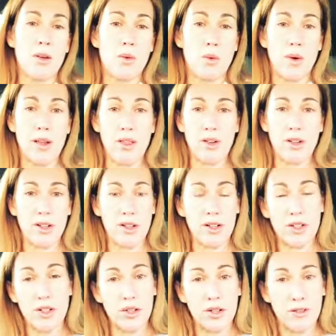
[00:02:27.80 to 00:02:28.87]
whether
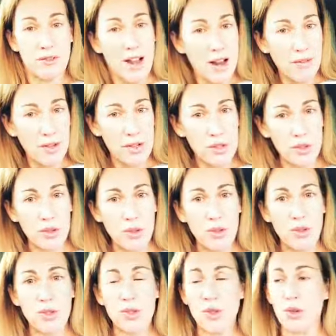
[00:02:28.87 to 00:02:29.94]
you're five years
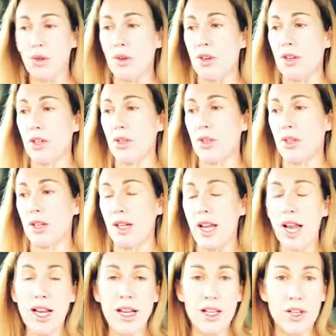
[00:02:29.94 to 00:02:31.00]
old or you're
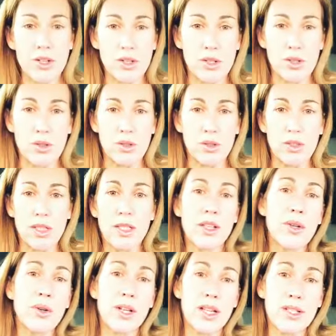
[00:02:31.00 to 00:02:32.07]
80 years old
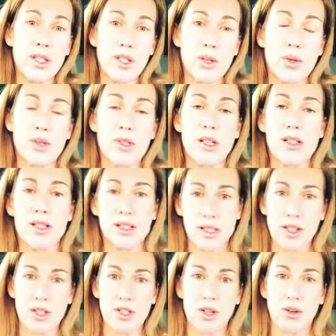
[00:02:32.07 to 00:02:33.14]
you need to use
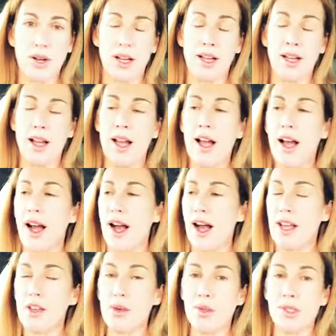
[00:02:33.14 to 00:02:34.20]
sunscreen
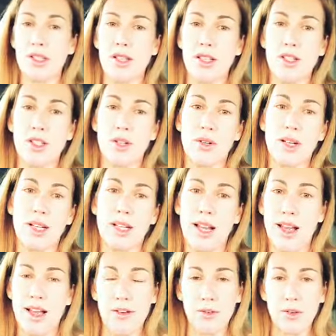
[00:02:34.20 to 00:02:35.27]
i use sunscreen
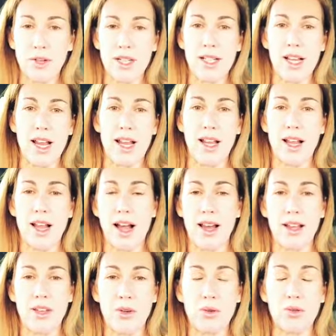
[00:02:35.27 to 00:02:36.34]
every day
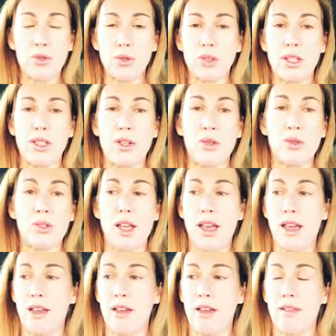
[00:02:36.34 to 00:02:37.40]
i usually use
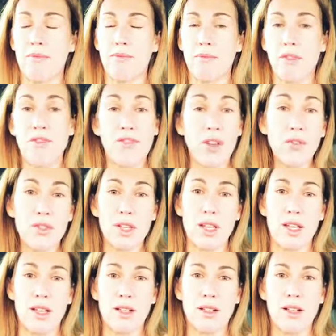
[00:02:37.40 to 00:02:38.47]
a
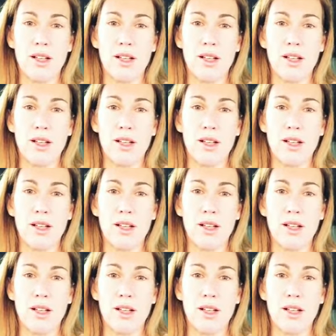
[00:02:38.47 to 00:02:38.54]
50